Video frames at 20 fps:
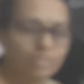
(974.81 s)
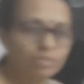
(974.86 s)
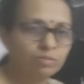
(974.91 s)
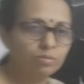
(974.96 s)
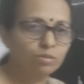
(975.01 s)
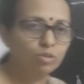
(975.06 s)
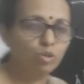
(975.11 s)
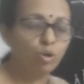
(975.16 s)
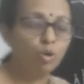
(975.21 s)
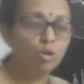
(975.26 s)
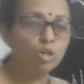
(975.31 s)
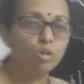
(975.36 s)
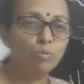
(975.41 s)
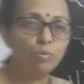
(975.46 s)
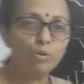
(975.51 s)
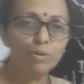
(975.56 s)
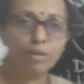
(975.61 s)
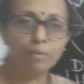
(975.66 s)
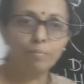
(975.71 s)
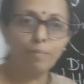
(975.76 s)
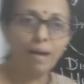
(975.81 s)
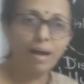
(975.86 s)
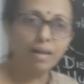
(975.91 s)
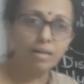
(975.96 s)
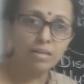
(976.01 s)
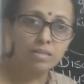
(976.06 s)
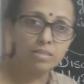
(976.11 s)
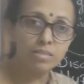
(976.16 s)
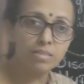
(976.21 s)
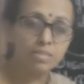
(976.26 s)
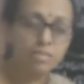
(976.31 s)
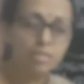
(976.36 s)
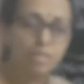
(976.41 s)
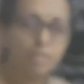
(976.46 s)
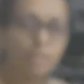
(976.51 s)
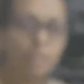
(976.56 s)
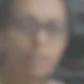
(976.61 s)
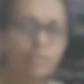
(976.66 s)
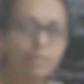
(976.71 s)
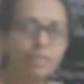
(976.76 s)
Salt water balance
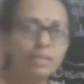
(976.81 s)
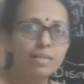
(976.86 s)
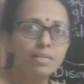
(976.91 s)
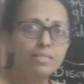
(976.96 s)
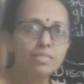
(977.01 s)
is